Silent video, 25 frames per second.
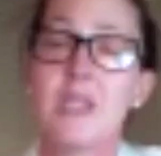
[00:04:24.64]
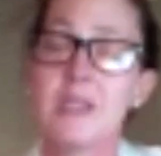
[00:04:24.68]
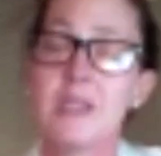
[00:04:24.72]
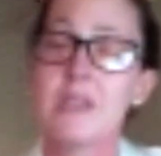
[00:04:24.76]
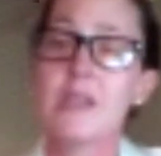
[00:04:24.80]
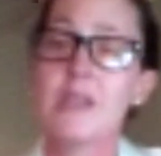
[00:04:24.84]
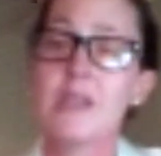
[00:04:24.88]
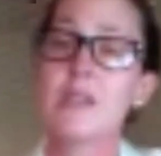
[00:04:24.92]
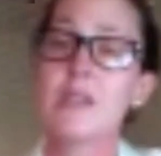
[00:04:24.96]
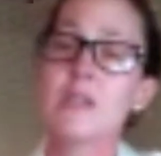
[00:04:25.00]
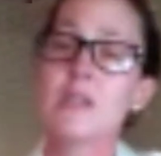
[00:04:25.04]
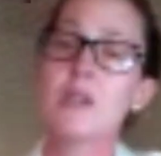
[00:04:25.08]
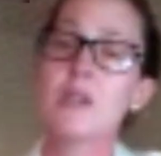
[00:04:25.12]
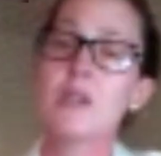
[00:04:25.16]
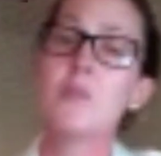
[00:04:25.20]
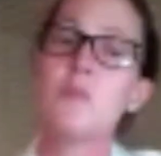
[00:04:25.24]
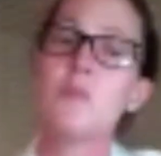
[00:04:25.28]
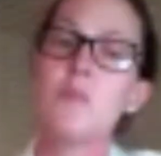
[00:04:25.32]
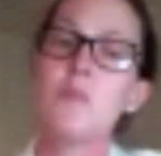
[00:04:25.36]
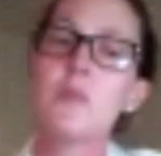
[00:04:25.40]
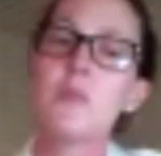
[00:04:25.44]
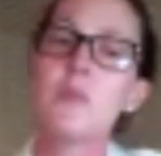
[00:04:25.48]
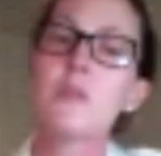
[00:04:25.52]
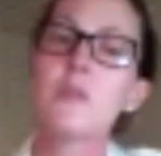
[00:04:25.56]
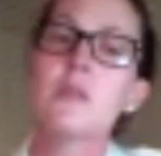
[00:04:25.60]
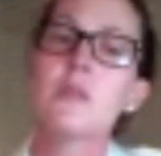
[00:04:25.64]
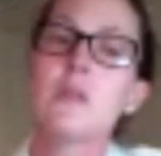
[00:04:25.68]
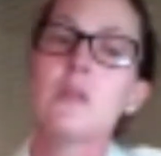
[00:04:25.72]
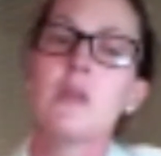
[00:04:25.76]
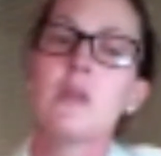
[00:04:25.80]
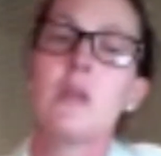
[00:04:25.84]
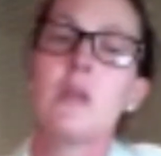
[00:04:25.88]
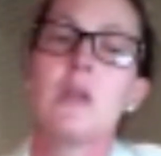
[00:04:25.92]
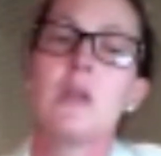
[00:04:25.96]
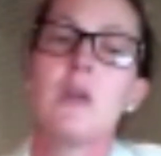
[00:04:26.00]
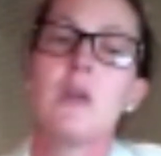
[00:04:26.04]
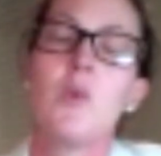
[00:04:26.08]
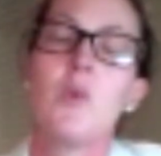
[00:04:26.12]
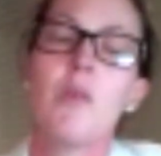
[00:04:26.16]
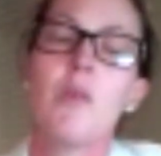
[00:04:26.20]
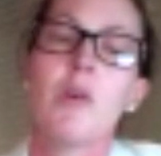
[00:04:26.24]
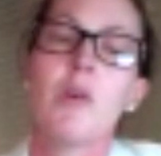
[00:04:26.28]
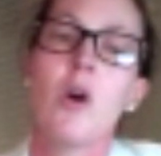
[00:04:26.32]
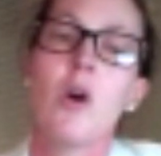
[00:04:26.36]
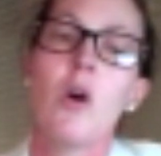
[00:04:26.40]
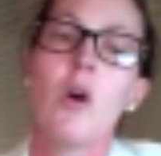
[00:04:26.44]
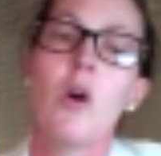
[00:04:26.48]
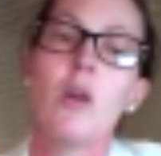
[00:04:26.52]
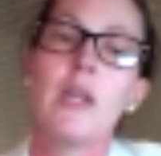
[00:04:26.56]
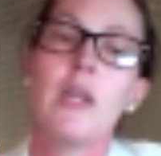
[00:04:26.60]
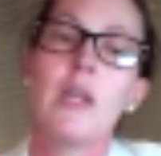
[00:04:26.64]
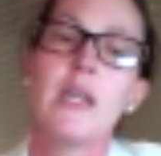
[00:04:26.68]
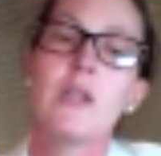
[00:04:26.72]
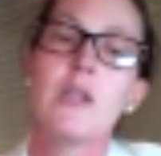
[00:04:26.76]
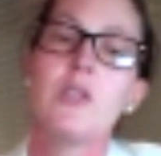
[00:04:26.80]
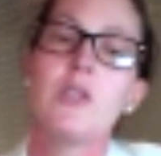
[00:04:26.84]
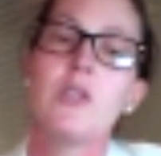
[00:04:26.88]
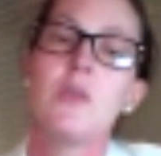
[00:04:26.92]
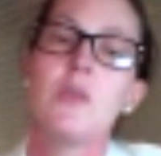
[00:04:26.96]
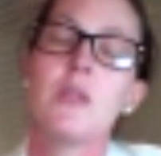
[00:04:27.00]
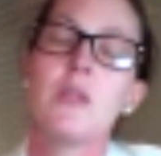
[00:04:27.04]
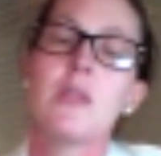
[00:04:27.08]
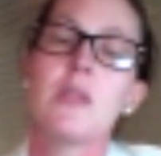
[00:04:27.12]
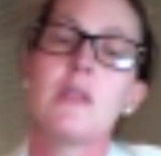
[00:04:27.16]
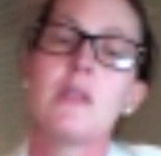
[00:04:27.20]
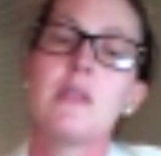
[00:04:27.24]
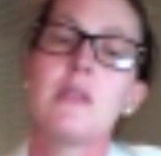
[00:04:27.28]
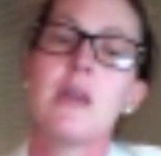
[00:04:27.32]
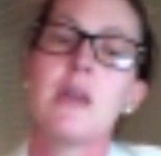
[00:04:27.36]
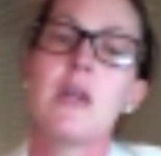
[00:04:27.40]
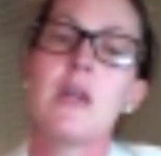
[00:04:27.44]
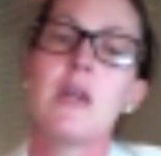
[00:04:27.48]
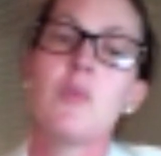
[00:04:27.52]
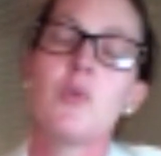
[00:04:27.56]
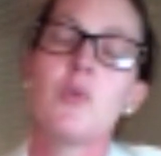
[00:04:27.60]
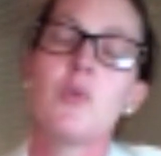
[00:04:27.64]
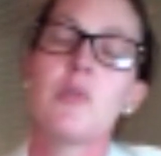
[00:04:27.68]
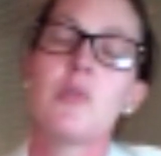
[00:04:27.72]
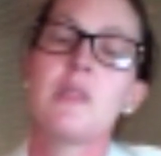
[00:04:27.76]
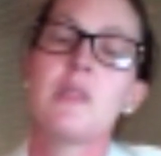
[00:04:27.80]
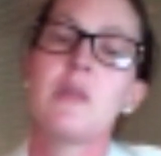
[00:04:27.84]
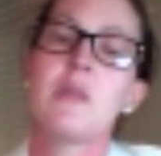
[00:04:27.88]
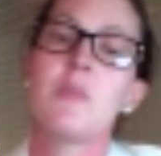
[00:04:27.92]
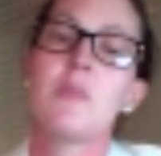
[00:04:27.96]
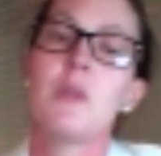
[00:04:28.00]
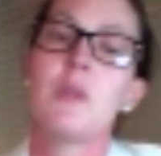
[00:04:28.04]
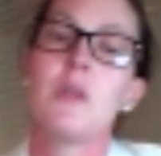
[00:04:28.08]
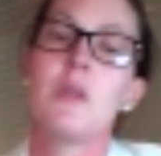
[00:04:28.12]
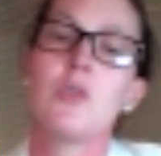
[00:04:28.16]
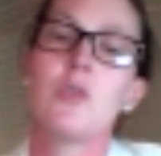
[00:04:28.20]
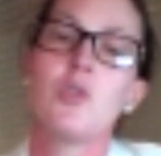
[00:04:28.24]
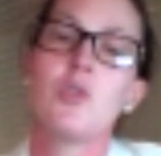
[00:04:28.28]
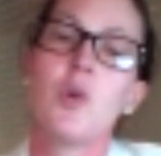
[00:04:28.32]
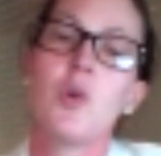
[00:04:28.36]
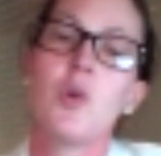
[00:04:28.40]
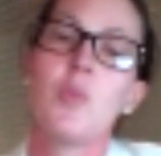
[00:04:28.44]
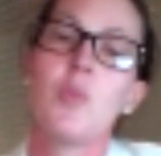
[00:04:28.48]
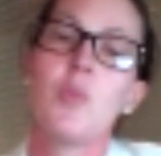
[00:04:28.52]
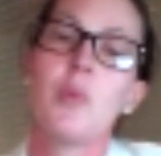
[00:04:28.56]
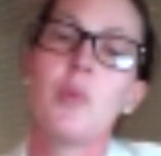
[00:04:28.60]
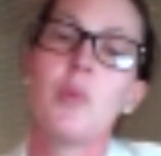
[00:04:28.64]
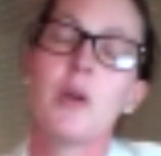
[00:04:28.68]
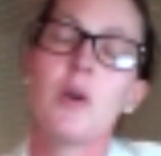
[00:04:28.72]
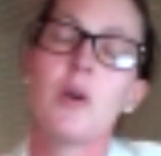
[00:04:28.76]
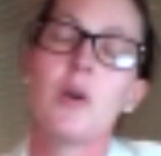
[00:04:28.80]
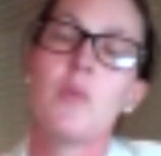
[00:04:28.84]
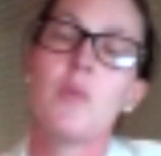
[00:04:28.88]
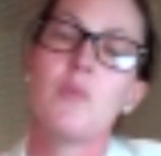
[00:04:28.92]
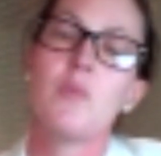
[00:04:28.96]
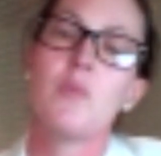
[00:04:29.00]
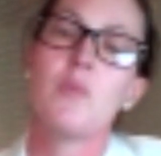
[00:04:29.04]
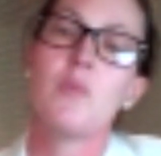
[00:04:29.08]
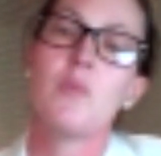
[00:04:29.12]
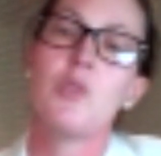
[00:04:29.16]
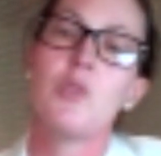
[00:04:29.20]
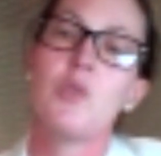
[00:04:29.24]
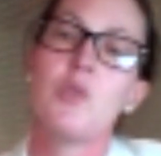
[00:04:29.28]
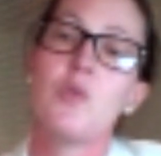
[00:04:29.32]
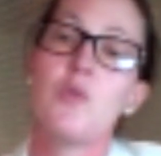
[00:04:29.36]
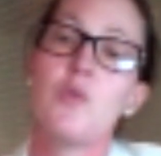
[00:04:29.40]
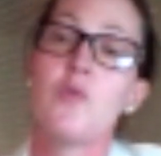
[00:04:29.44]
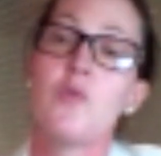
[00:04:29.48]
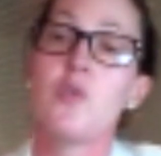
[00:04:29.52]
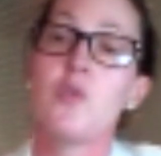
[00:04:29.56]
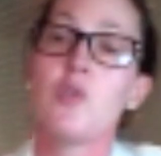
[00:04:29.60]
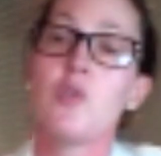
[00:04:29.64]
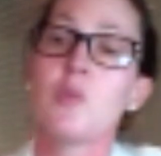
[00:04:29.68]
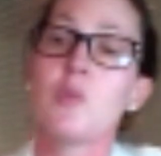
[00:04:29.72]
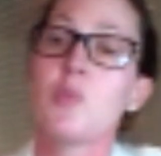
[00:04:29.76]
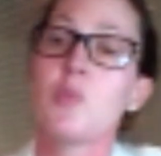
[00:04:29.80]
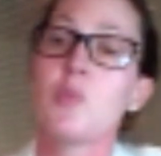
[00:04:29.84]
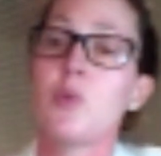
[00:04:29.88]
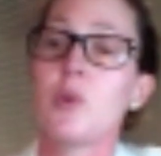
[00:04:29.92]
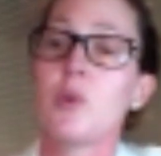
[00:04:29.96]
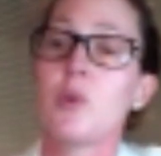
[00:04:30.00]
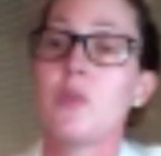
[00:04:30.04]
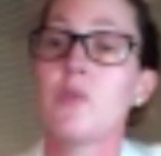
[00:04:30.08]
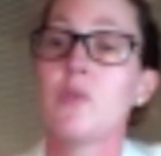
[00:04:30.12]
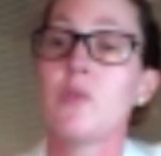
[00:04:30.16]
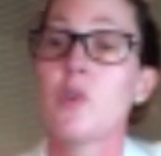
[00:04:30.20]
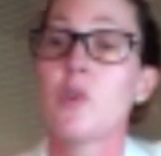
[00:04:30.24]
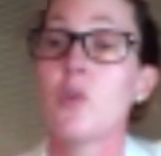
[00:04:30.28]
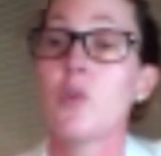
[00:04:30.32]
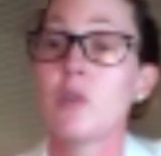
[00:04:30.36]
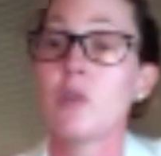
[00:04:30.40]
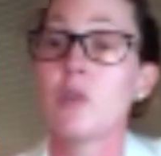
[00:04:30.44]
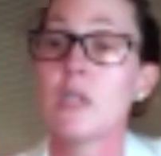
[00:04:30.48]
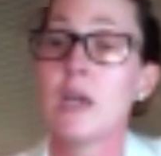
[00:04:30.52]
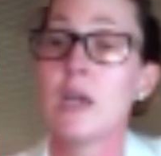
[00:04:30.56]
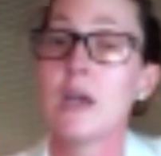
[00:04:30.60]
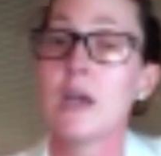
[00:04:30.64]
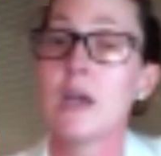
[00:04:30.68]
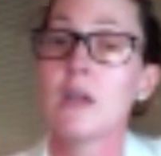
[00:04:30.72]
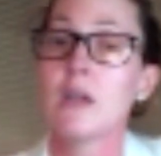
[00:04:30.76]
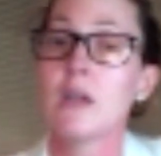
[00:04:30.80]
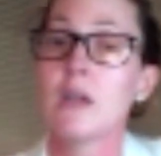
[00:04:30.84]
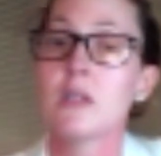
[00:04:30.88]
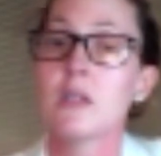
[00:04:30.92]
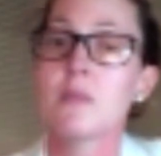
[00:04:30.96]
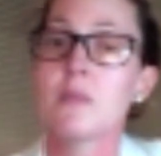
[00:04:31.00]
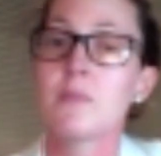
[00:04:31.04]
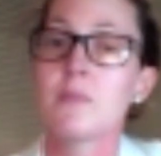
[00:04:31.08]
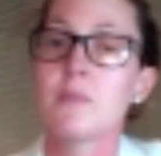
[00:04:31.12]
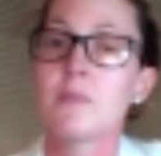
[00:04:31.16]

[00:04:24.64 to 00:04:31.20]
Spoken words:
systems, where a colleague doing the same or similar job becomes your first point of contact,